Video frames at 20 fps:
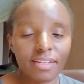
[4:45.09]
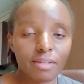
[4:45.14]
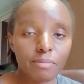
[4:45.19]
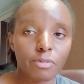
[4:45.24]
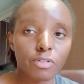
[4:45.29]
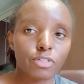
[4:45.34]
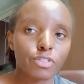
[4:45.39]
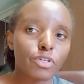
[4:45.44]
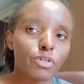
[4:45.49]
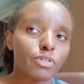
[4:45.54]
Let me
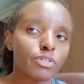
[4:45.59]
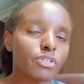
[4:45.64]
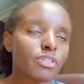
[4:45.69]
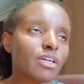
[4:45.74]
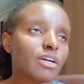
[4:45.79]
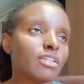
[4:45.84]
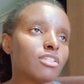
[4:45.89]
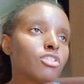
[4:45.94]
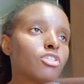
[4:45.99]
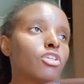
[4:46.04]
not go to
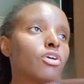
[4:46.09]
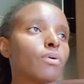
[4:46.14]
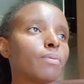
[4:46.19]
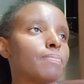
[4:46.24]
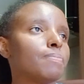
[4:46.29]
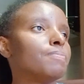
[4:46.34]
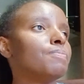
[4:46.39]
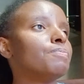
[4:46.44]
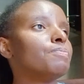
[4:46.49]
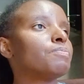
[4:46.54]
that.
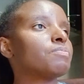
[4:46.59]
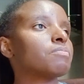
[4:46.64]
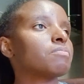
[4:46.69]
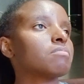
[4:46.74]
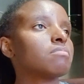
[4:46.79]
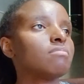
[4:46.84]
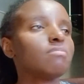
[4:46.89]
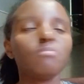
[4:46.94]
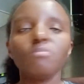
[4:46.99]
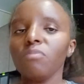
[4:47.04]
So
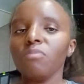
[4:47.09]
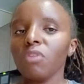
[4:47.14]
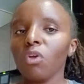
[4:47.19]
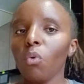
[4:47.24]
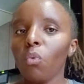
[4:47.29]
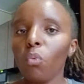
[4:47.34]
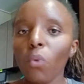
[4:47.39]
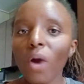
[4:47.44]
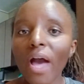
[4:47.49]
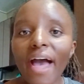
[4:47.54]

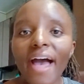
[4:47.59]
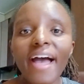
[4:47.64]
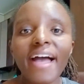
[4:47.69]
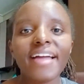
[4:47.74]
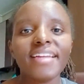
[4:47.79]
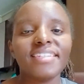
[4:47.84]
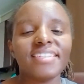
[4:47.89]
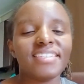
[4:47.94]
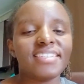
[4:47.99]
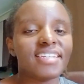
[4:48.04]

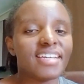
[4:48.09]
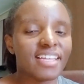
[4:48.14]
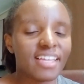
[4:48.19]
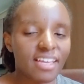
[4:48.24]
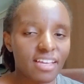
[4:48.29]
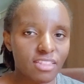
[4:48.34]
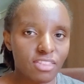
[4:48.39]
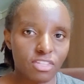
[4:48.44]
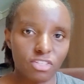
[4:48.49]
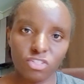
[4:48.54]
where did I
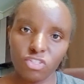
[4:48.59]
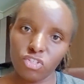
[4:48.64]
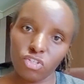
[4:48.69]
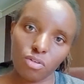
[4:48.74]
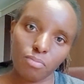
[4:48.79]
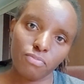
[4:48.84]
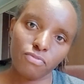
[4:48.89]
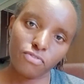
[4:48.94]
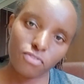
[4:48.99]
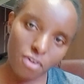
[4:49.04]
get this
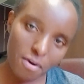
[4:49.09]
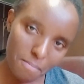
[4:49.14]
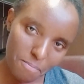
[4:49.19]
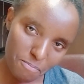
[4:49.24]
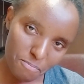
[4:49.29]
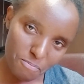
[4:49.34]
job from?